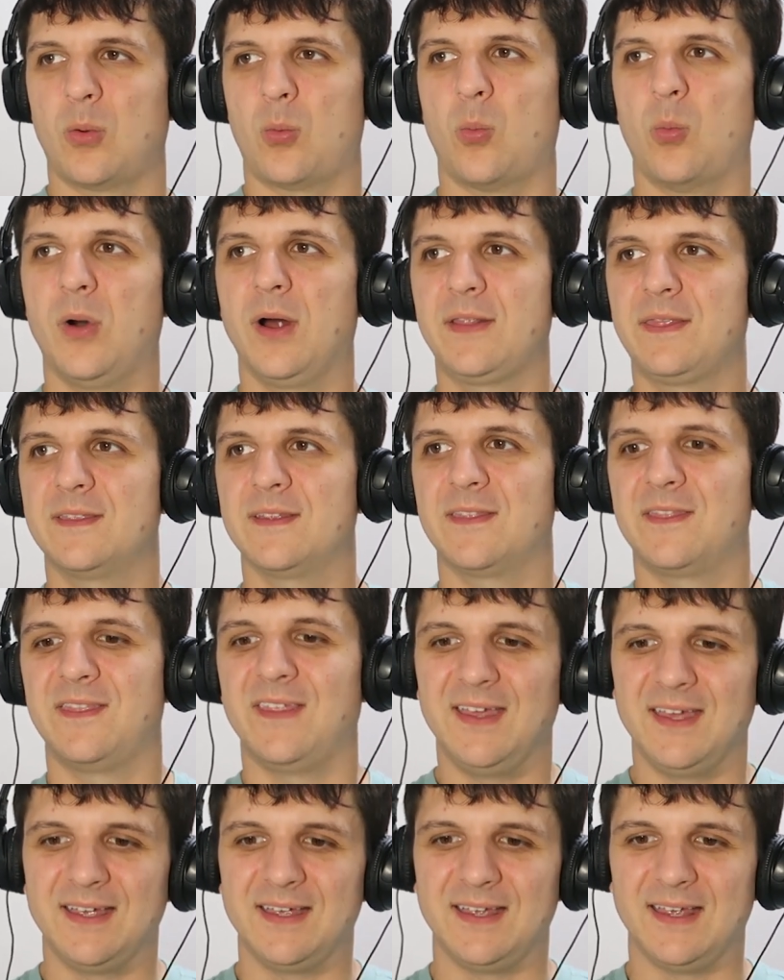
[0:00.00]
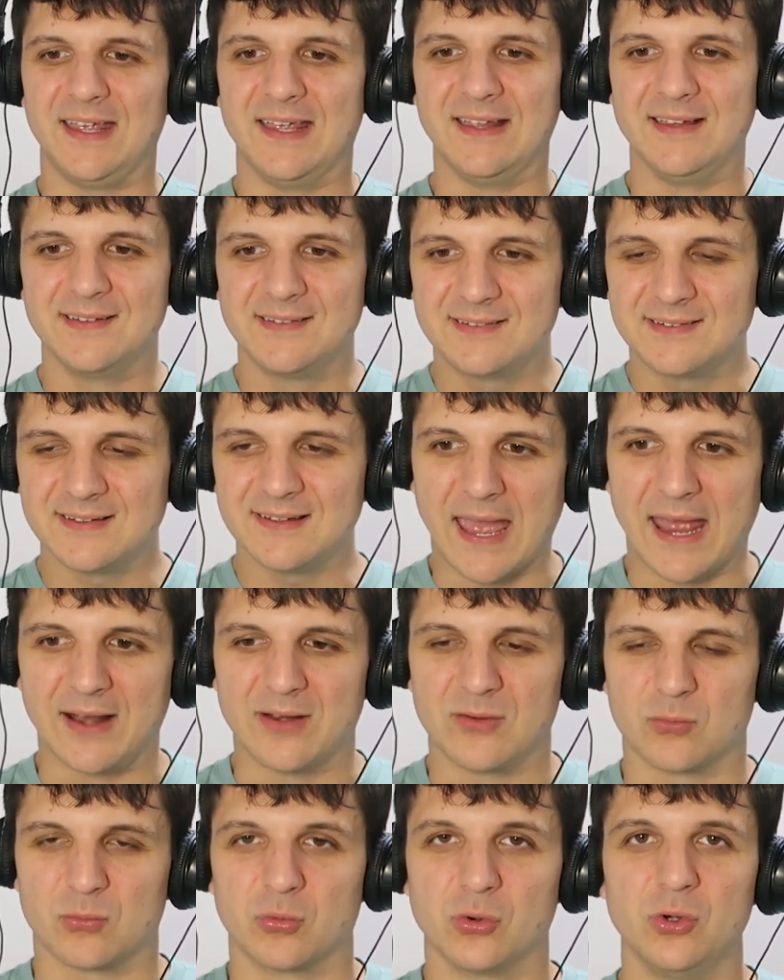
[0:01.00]
what the thing is
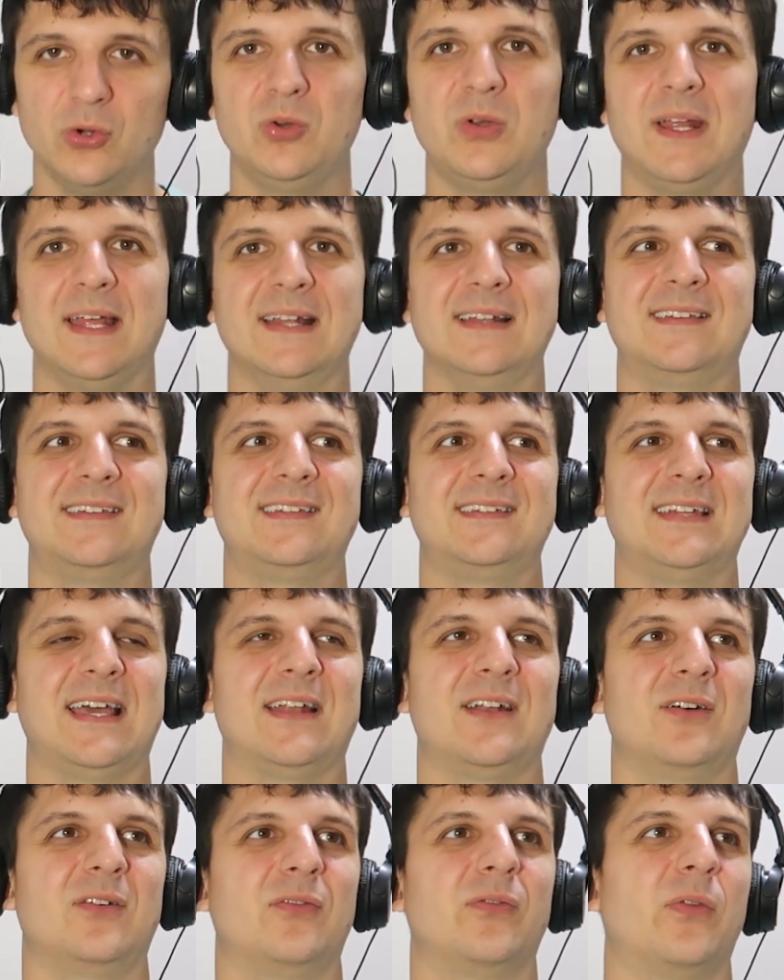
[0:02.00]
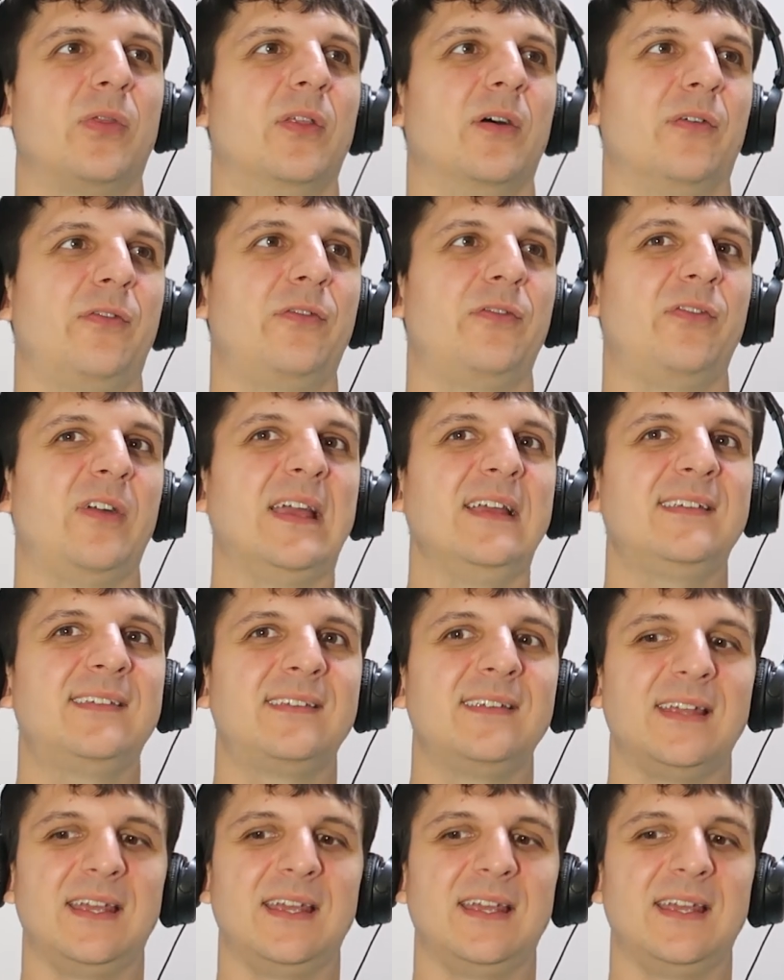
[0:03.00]
at root instead of the face